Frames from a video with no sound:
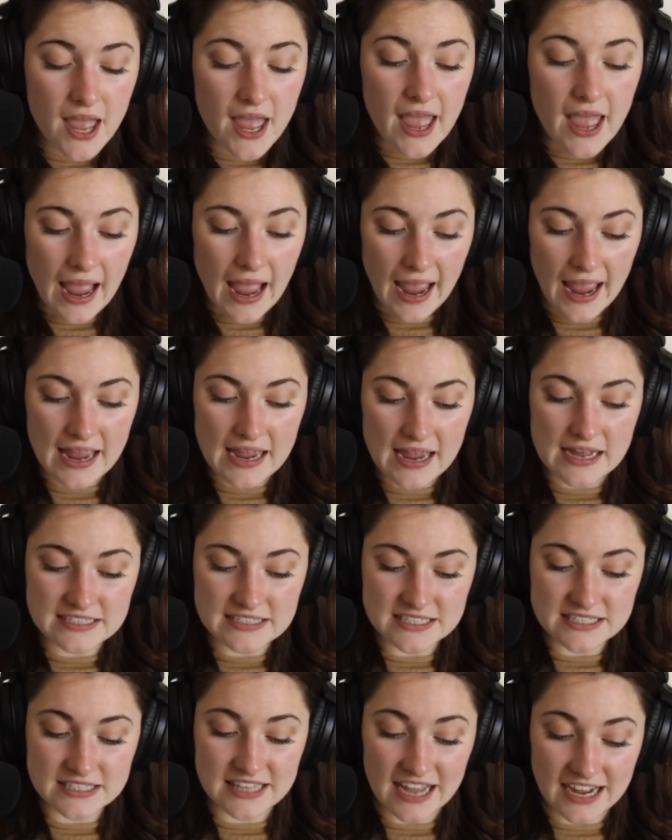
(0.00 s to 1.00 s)
And
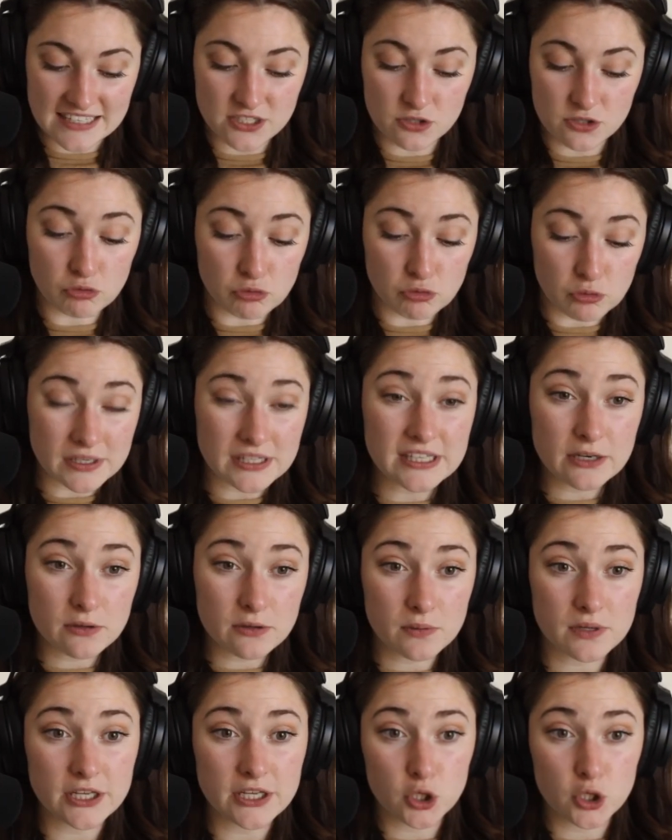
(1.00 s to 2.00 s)
that's really,
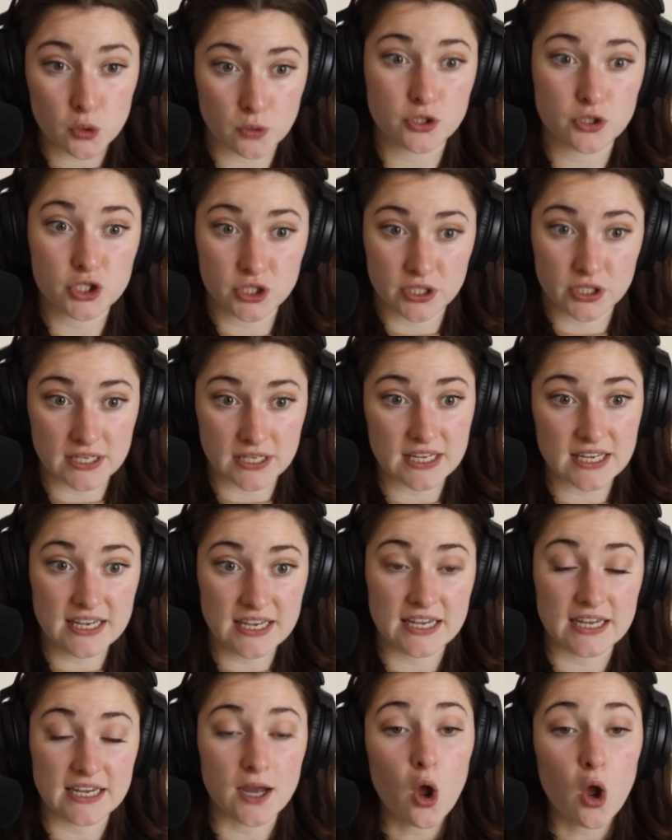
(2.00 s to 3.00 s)
really crucial and
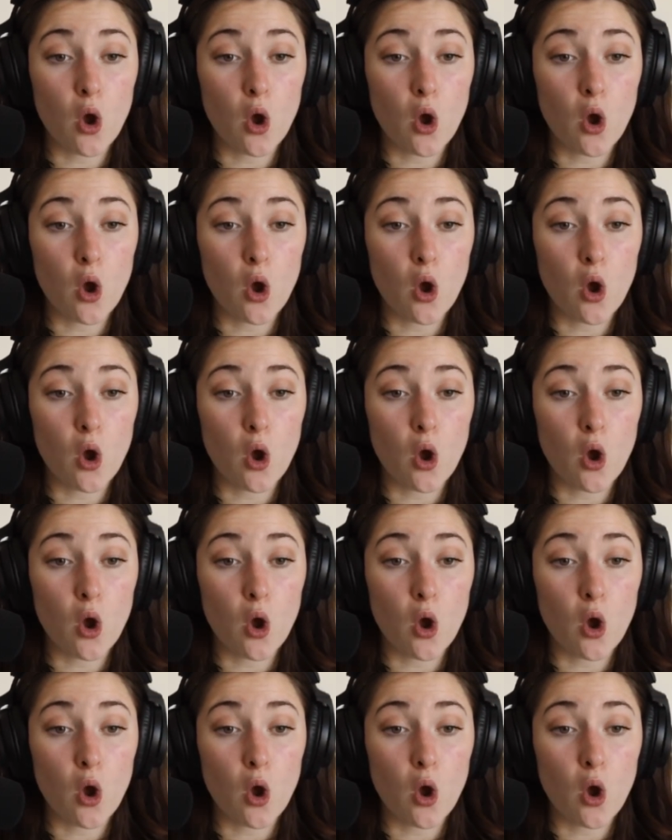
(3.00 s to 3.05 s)
key